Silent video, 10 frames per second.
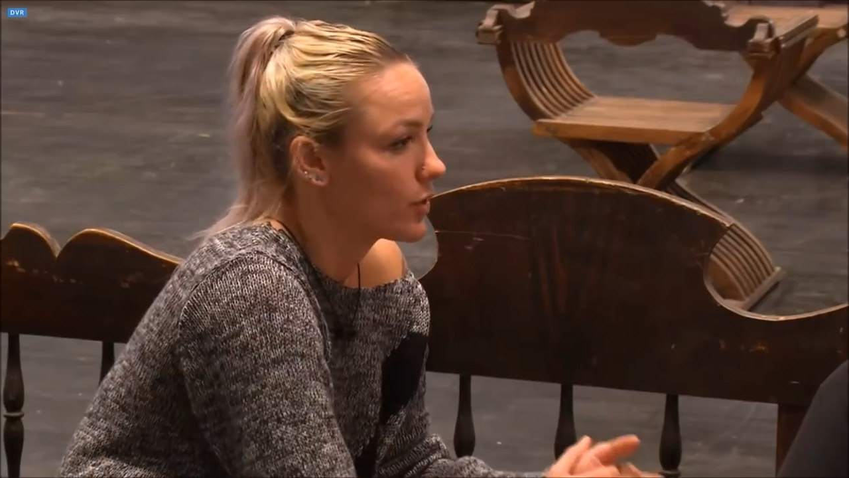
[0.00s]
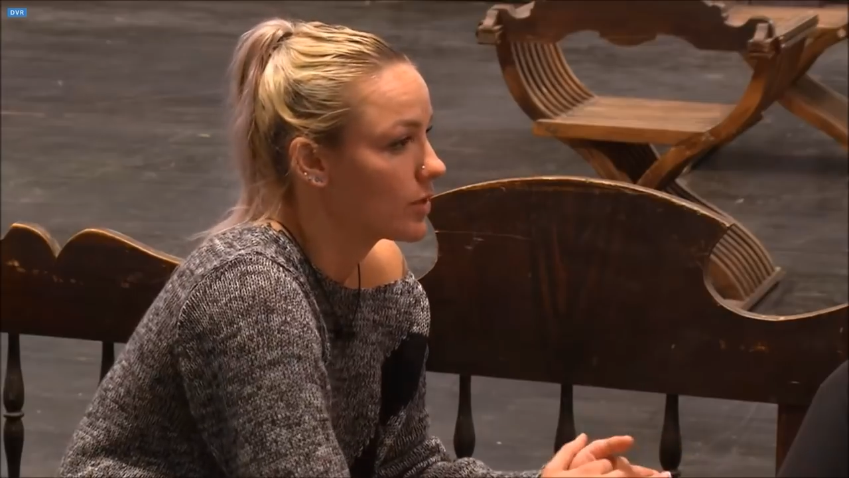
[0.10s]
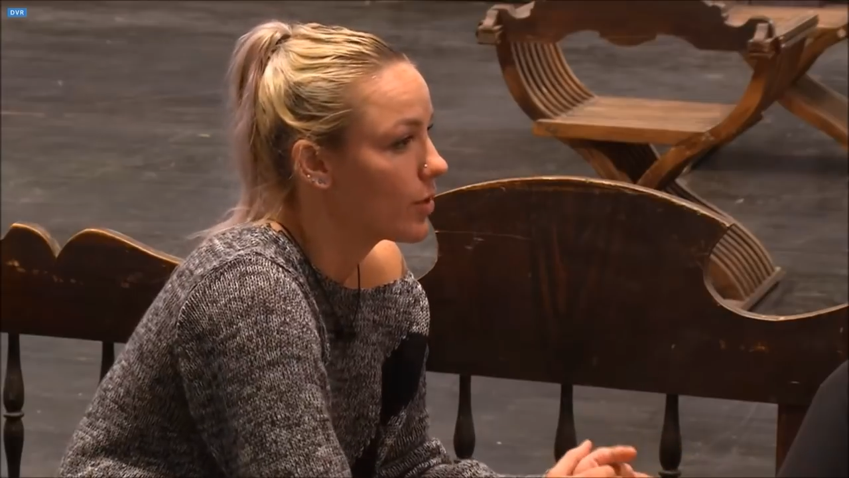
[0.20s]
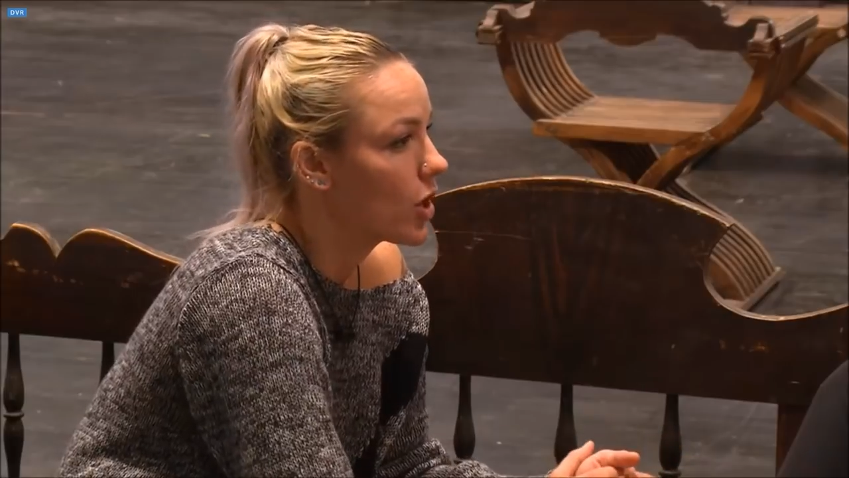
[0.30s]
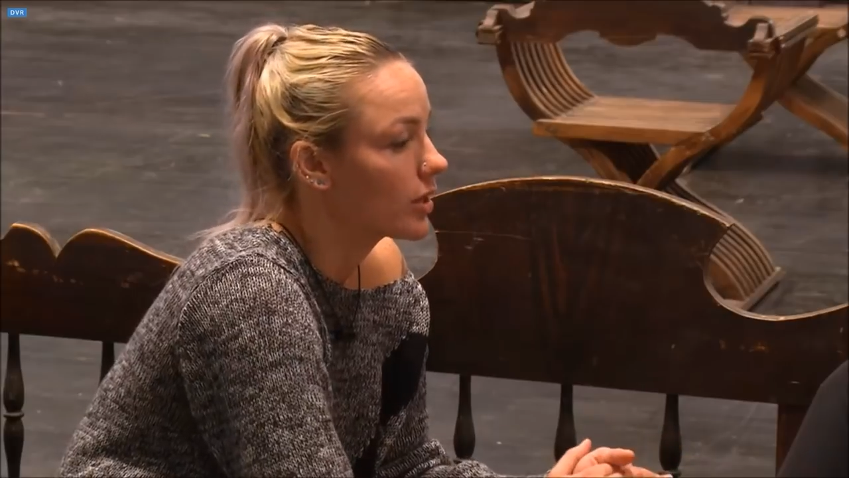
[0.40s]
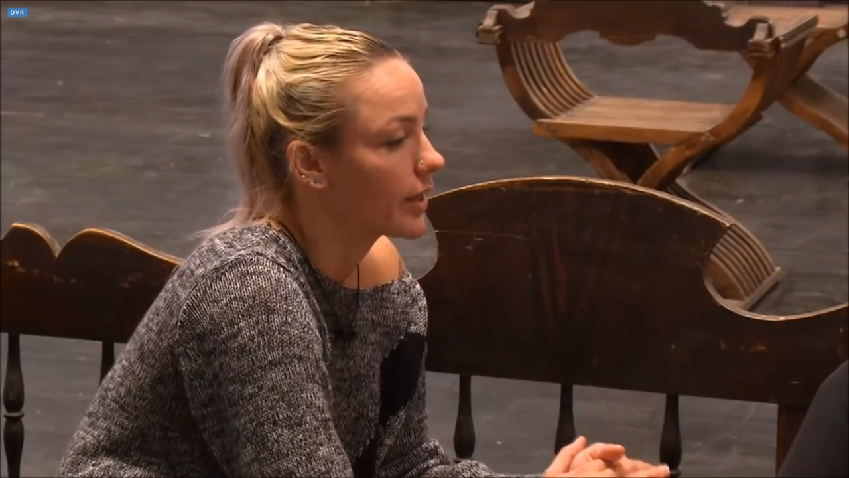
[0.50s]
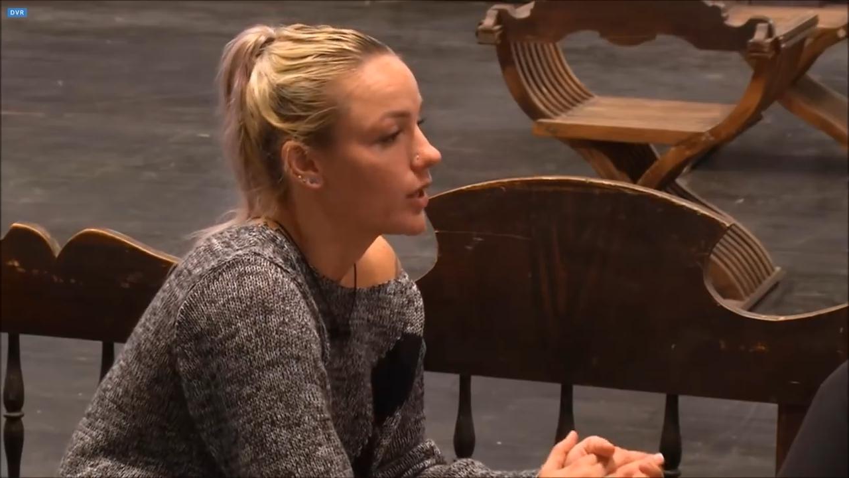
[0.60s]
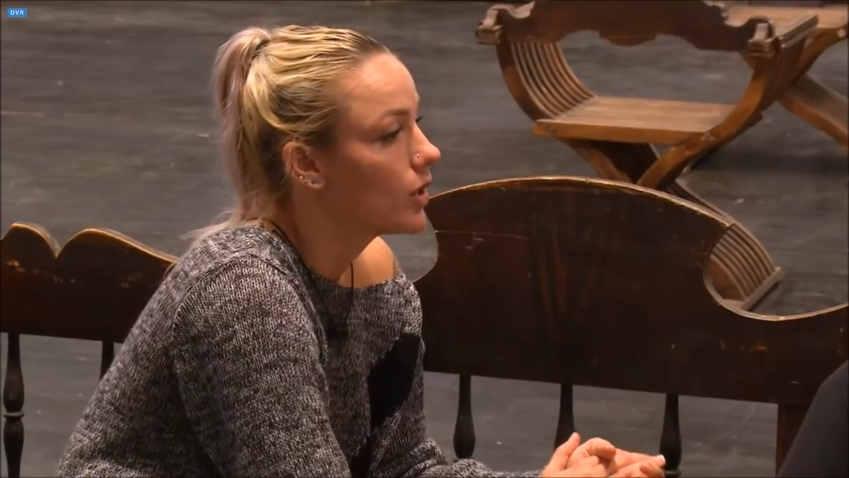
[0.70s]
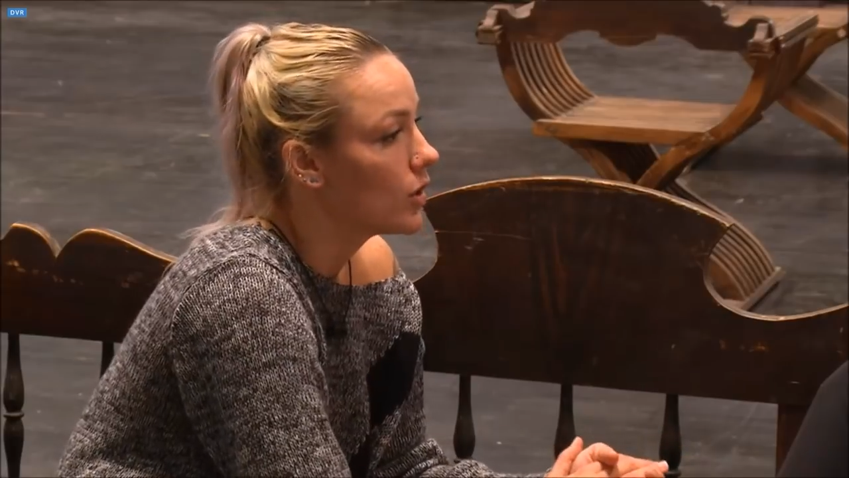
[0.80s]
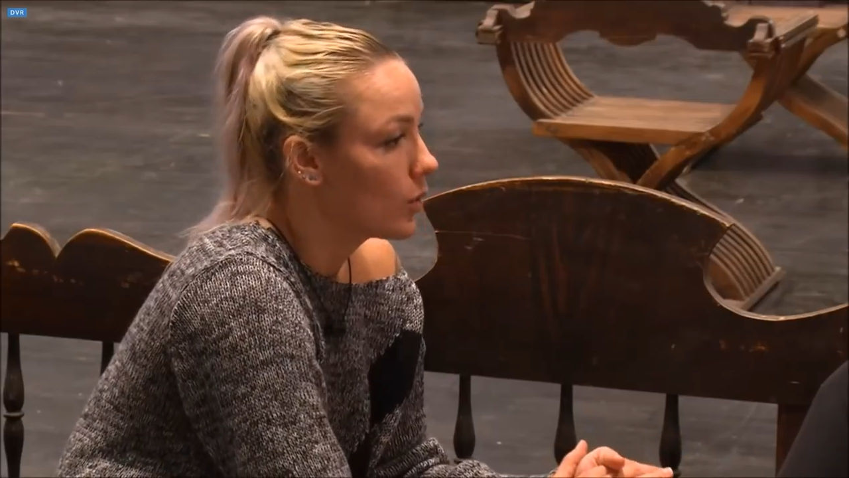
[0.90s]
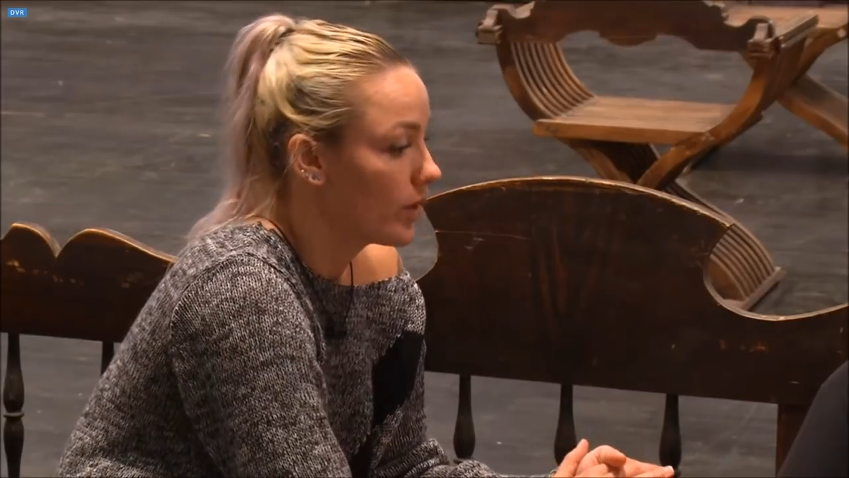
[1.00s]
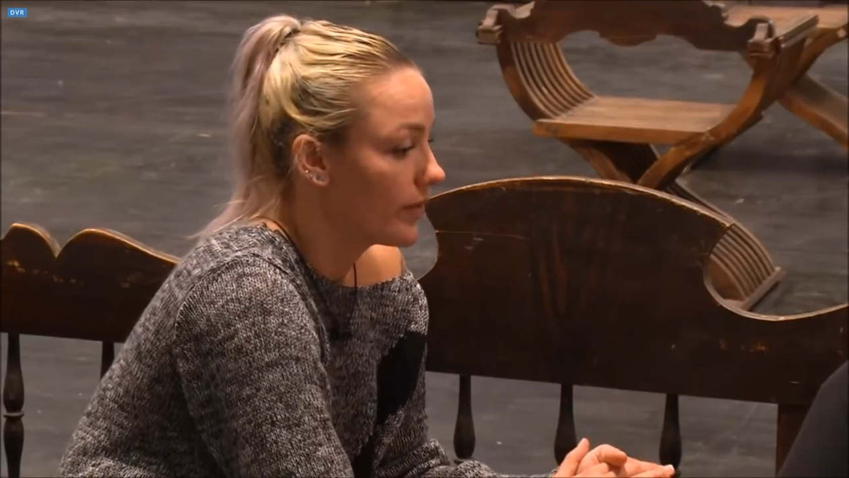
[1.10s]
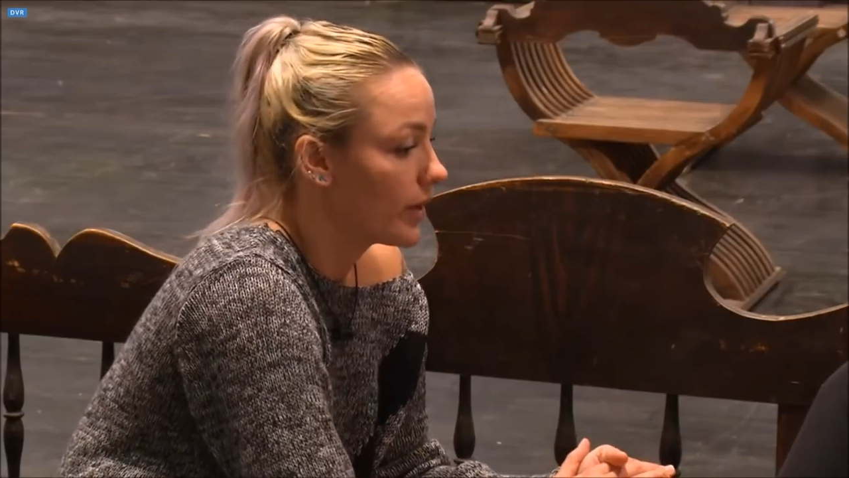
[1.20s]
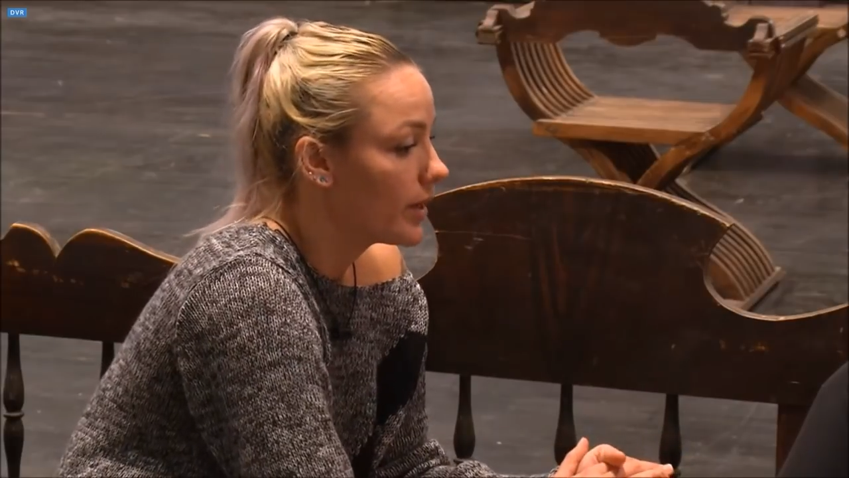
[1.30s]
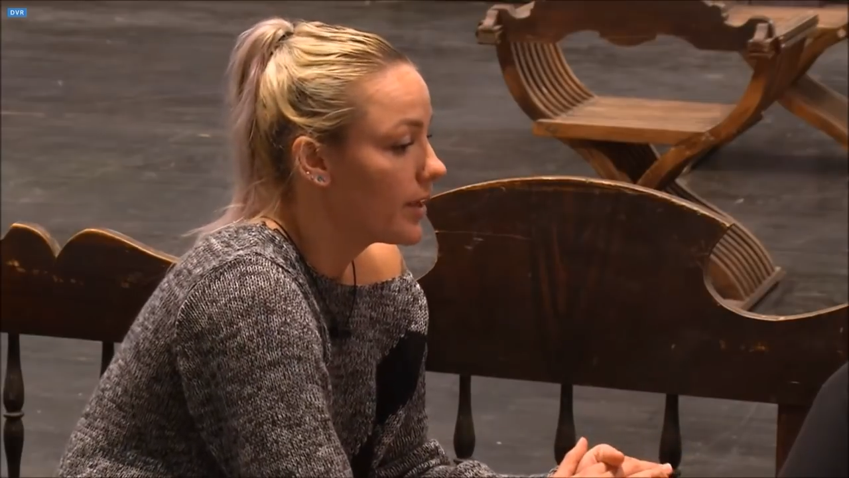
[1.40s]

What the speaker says: you on the block, like, whatever.